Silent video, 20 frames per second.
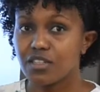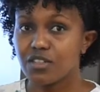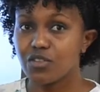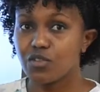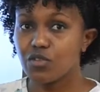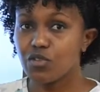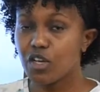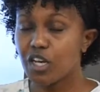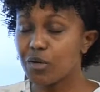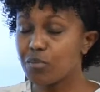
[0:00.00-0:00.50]

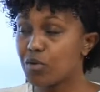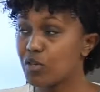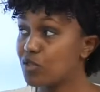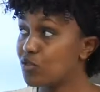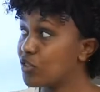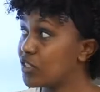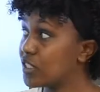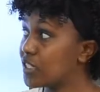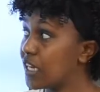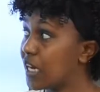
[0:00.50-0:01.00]
So you're able
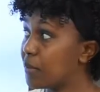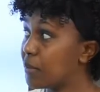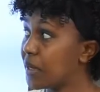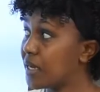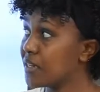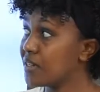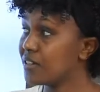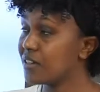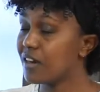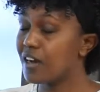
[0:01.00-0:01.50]
to
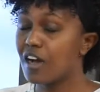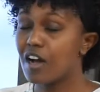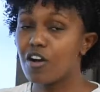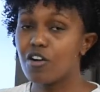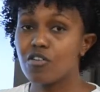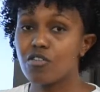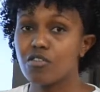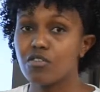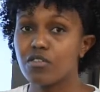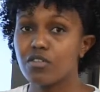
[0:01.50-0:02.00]
determine
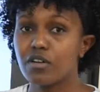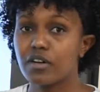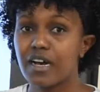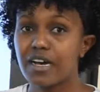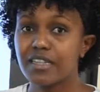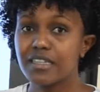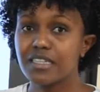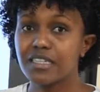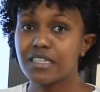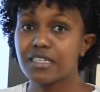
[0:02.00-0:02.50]
how
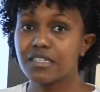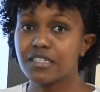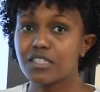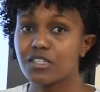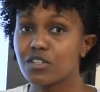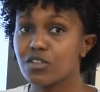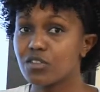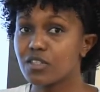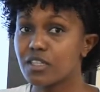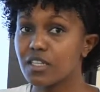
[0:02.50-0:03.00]
are these
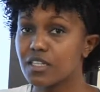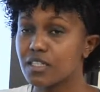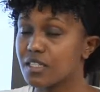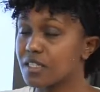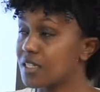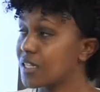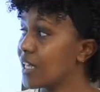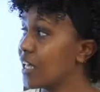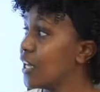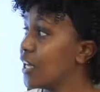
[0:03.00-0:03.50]
resources